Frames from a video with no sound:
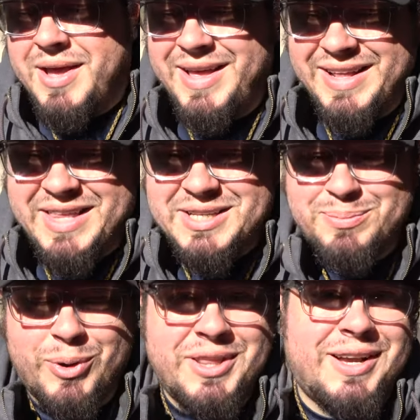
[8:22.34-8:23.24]
at this
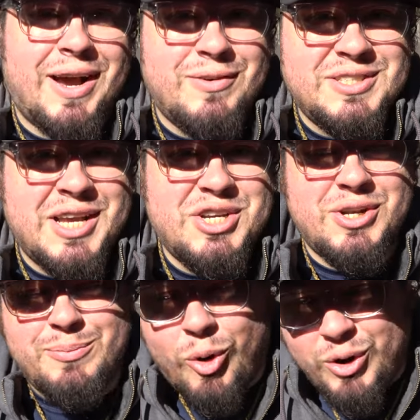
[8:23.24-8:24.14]
point in the
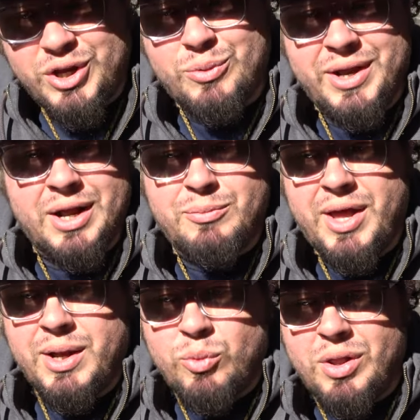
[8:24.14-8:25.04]
conversation, I'm arguing. I'm
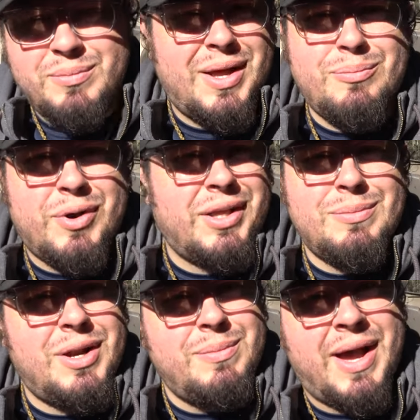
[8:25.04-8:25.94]
like, well, I'm not bringing
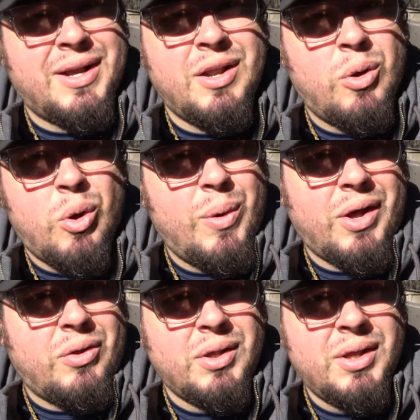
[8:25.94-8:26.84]
the money back, oh,
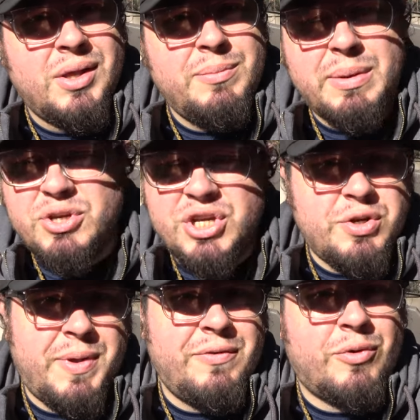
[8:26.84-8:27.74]
well. Maybe she
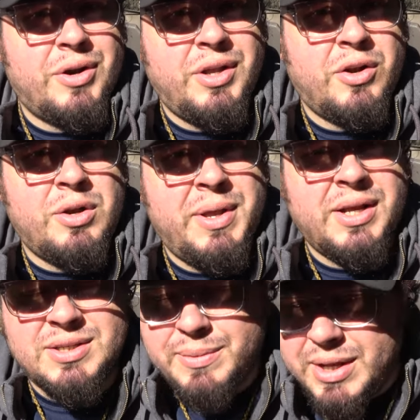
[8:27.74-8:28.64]
should pay for it, you know what I mean?
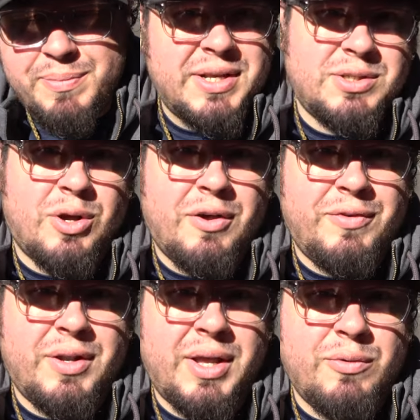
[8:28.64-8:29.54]
Because I'm getting pissed
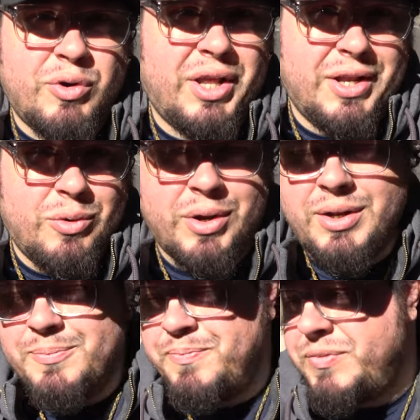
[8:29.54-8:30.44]
off and really
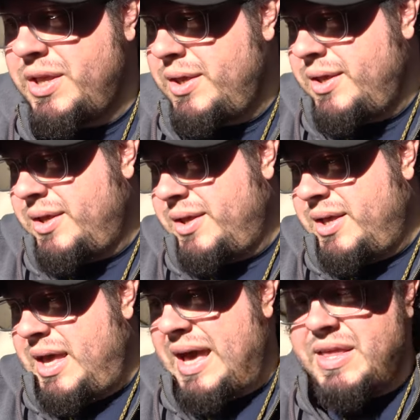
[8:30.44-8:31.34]
annoyed.
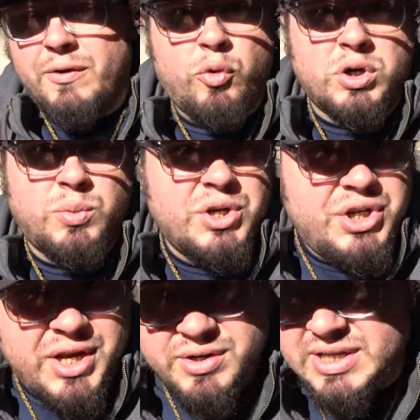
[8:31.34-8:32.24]
And then, of course, once
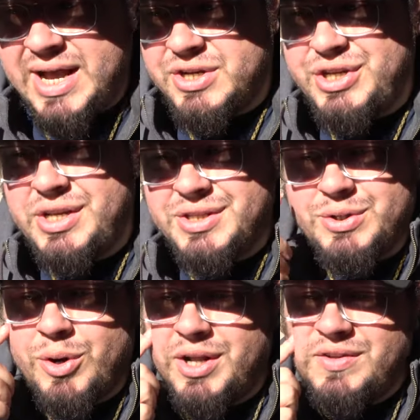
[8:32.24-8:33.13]
she hears that, she's
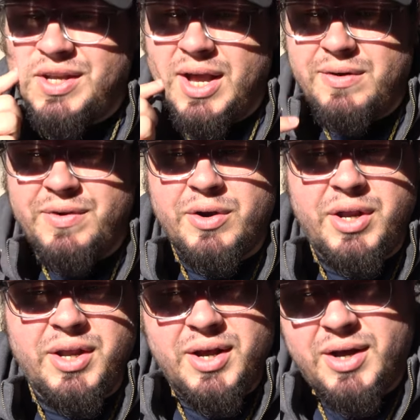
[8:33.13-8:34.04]
starting to get
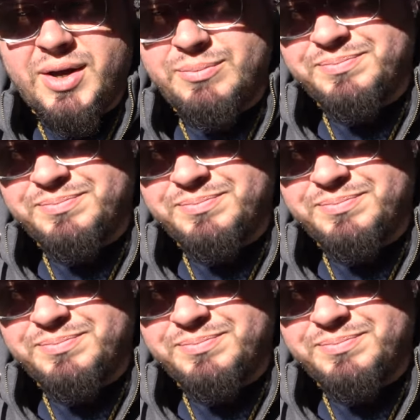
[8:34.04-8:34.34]
very, I